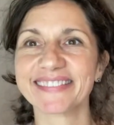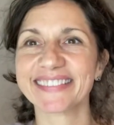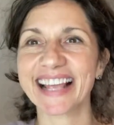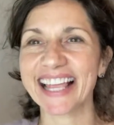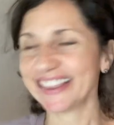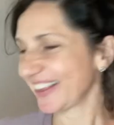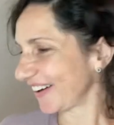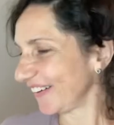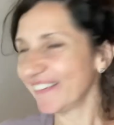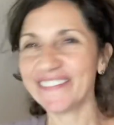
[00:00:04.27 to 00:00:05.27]

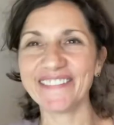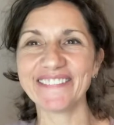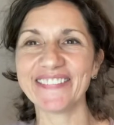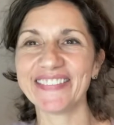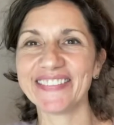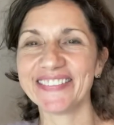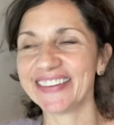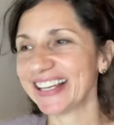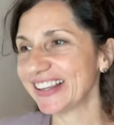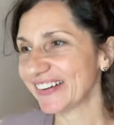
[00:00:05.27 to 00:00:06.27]
Hello.
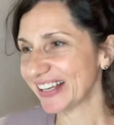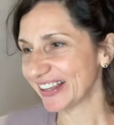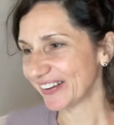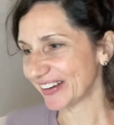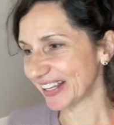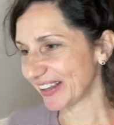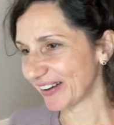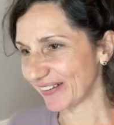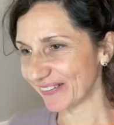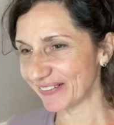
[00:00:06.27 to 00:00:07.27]
Hello, hello,
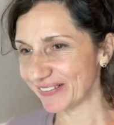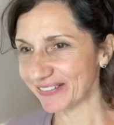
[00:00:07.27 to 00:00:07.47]
hello.